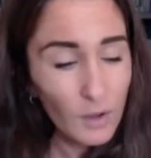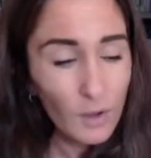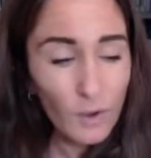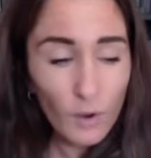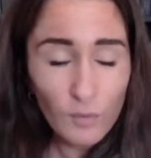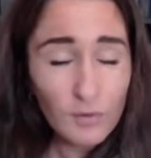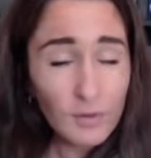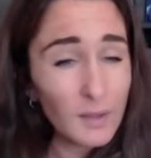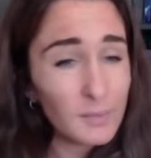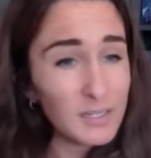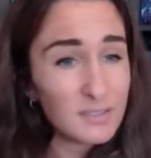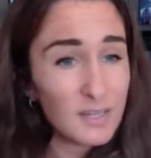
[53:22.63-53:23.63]
Hopefully that
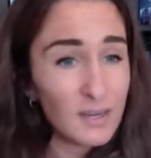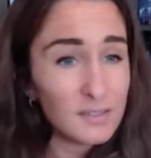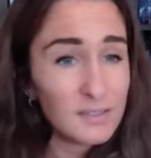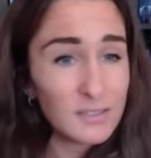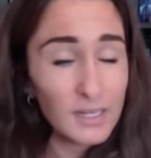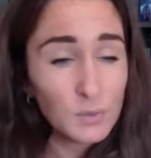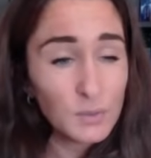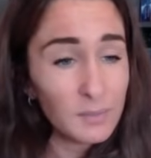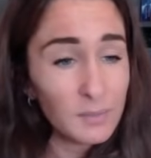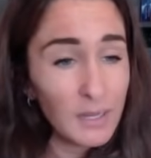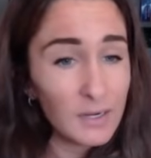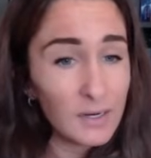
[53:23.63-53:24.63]
makes sense. That's what
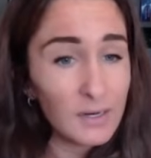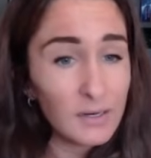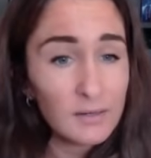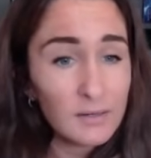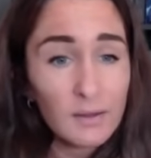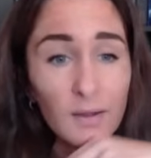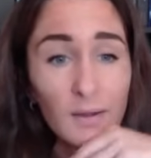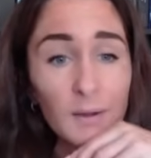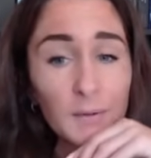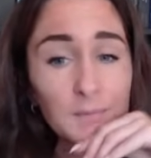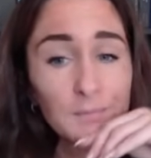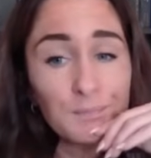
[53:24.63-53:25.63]
I'm getting.
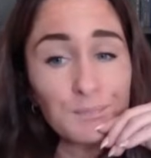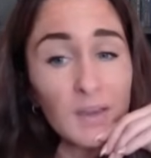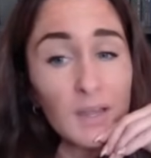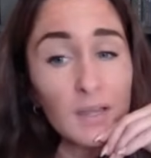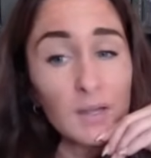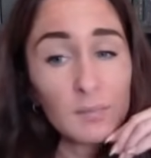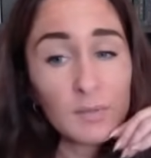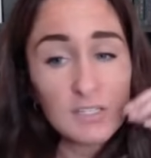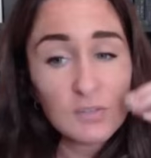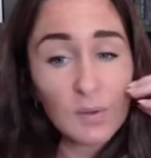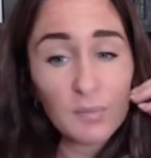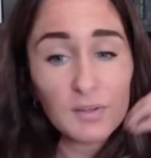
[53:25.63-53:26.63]
Please
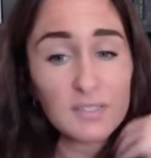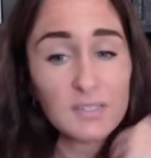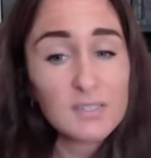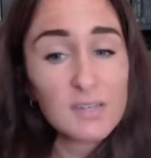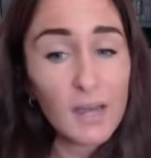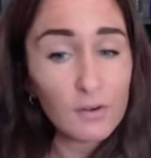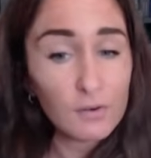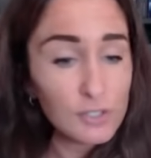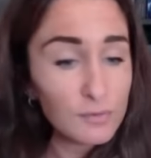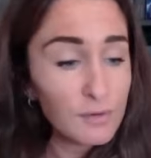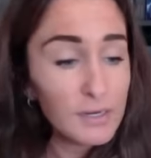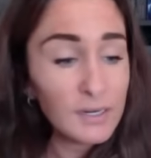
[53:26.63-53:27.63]
remember this is an energy
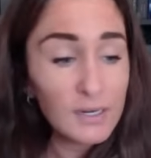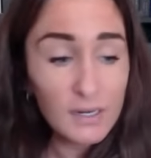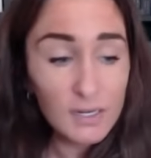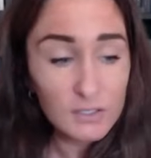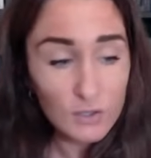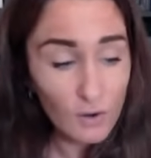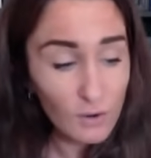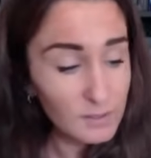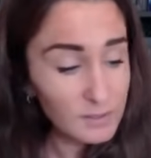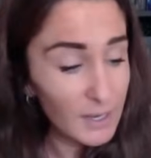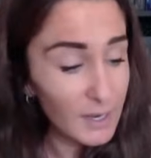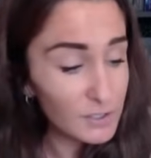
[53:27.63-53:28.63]
reading. It's all
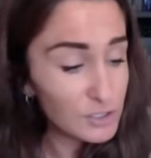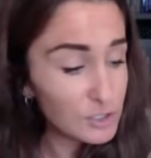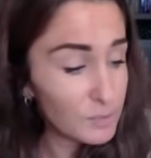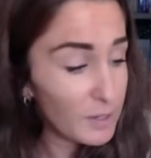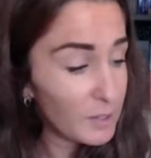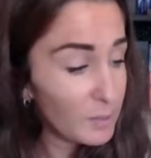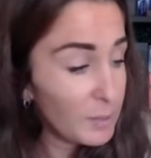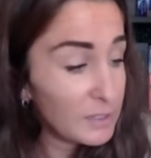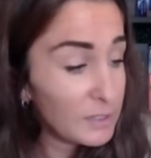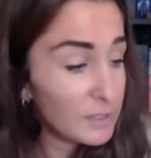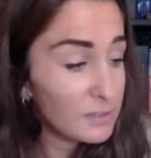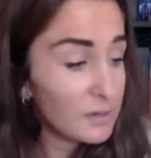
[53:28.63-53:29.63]
alleged, my
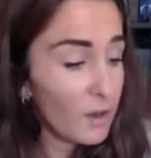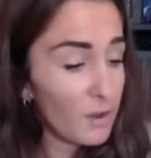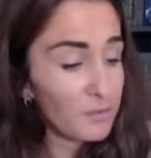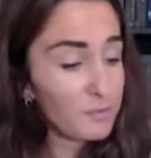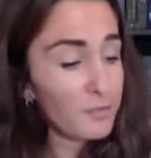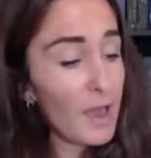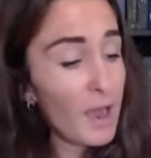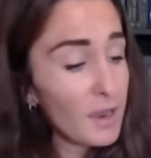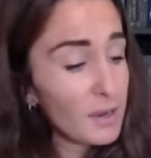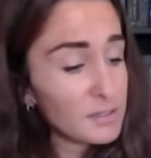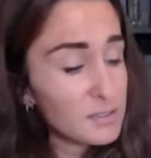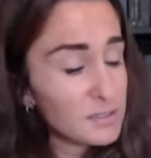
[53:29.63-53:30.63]
opinion, not fact.